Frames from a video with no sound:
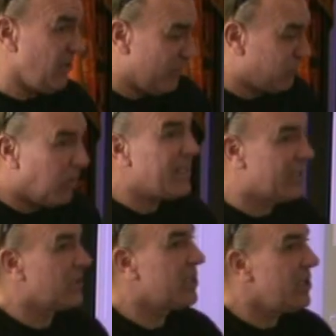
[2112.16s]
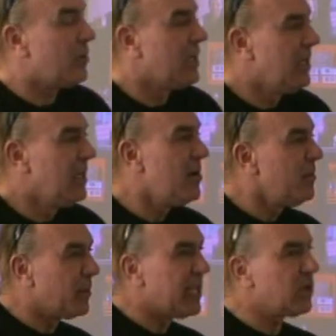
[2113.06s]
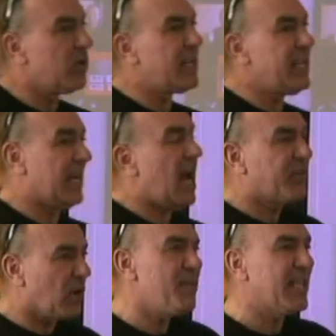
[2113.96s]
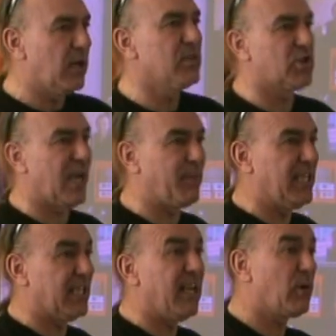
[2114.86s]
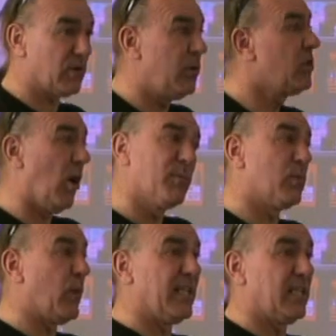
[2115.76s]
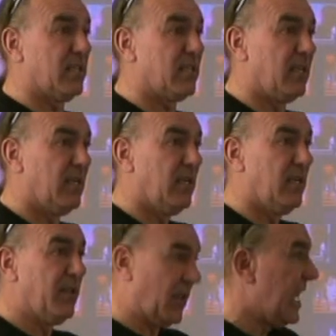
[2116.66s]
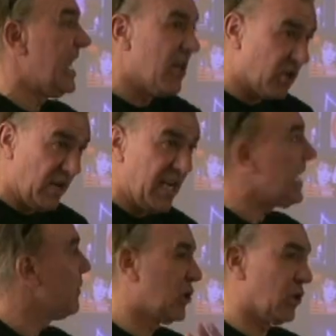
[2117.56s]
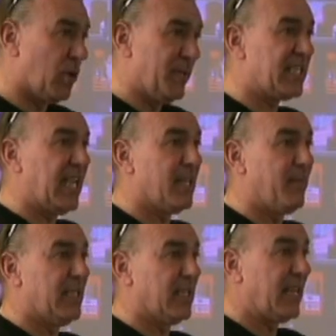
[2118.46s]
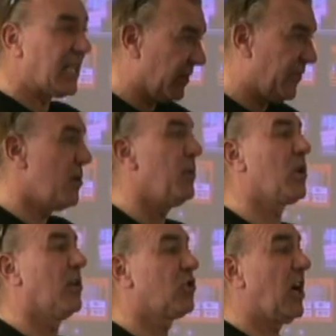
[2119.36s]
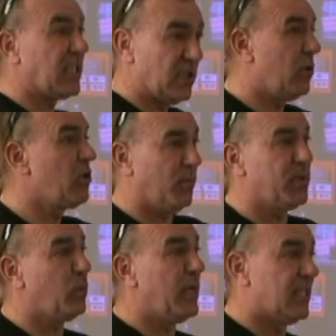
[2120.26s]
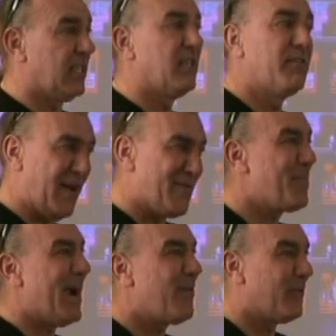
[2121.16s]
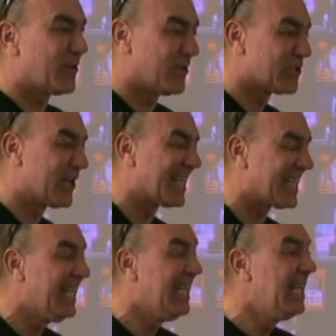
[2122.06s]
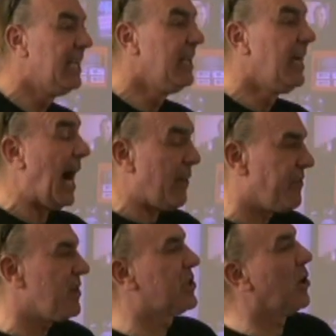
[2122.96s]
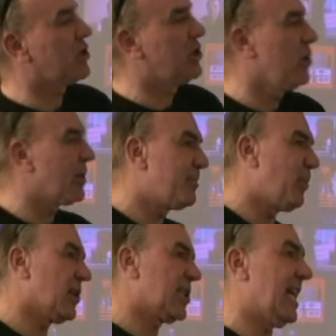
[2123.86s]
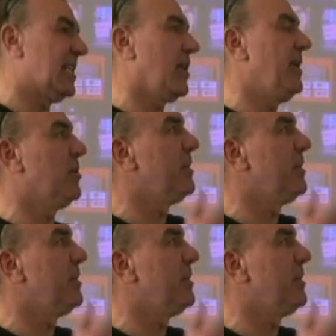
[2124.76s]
do what he's got to do. But I've got him in contract basically, I've got two cops as witnesses. But he agreed he was just coming to take the meter. That's a verbal contract and two cops as witnesses, a very powerful contract. However, he's got to do what his boss says, so he's